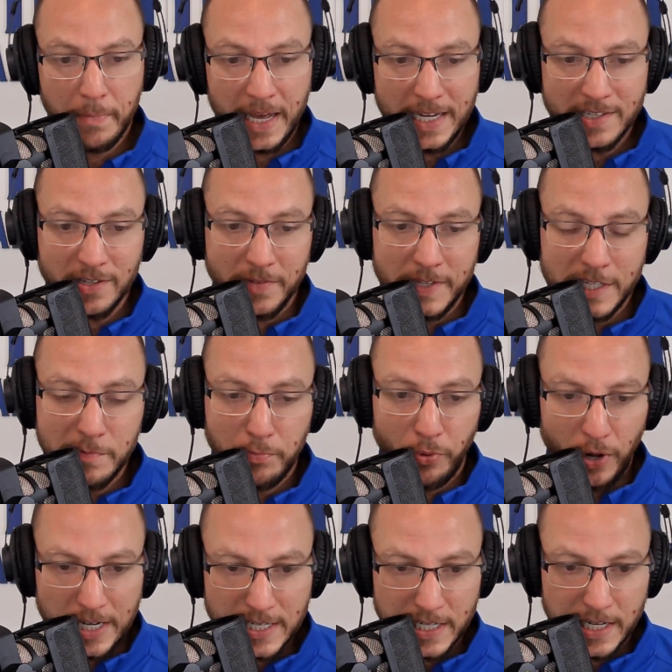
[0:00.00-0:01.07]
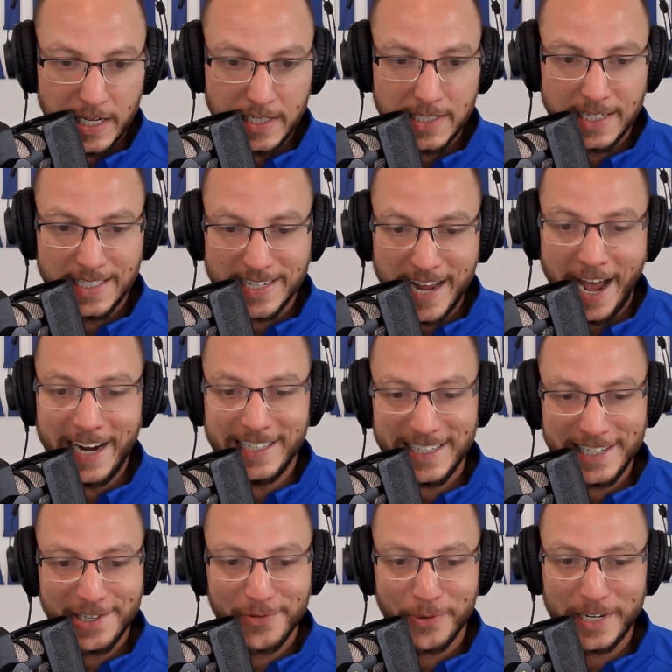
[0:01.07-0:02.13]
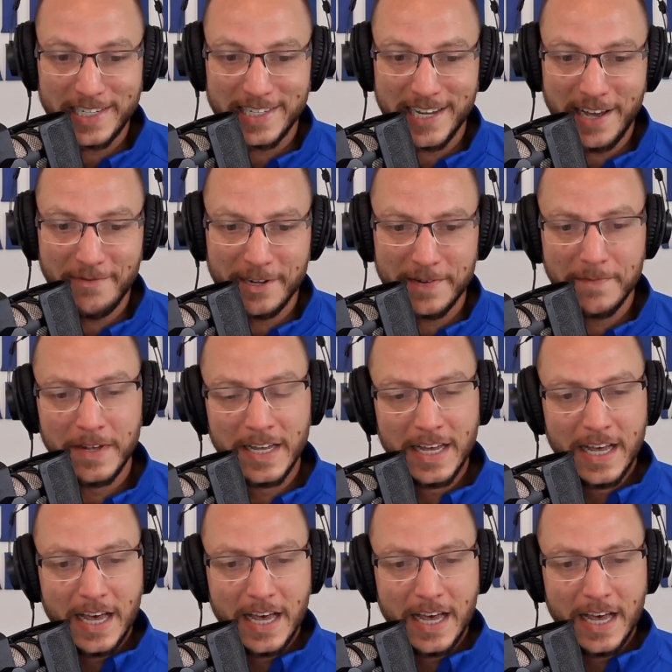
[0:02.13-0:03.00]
based on this precedent since 1927,